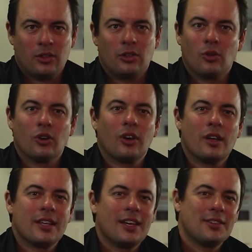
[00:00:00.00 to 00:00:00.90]
So your
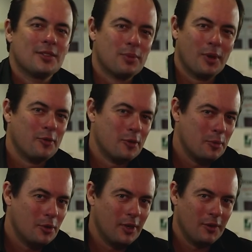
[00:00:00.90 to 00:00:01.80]
organization's
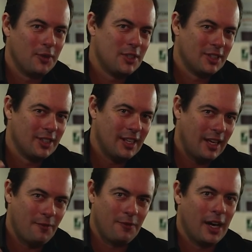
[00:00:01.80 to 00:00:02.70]
profitable, efficient,
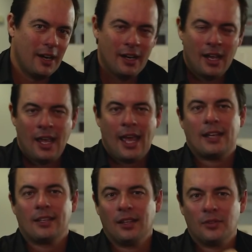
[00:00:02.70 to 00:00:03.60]
fun,
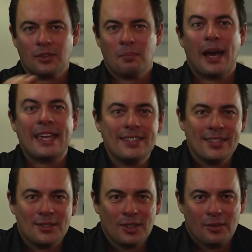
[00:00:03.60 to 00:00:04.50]
and delivers
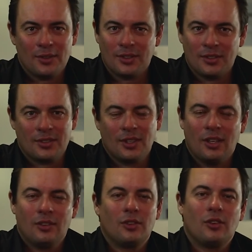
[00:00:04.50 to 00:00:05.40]
amazing services
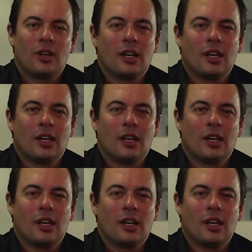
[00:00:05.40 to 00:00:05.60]
to your